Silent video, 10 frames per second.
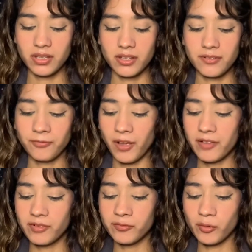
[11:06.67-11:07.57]

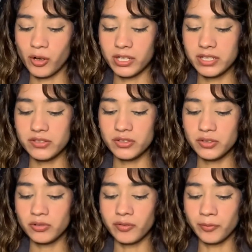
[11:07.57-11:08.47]
5 of Wands,
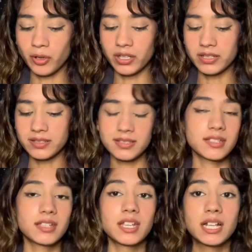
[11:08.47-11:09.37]
2 of Wands.
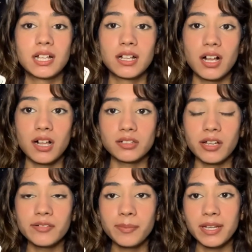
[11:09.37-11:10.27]
A
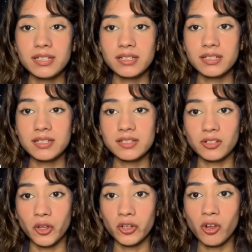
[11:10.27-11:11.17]
lot of pettiness, a
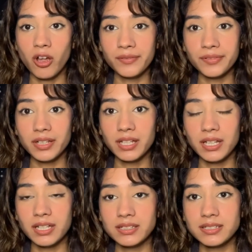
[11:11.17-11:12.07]
lot of
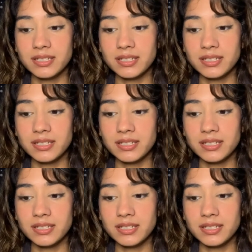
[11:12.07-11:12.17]
conflict.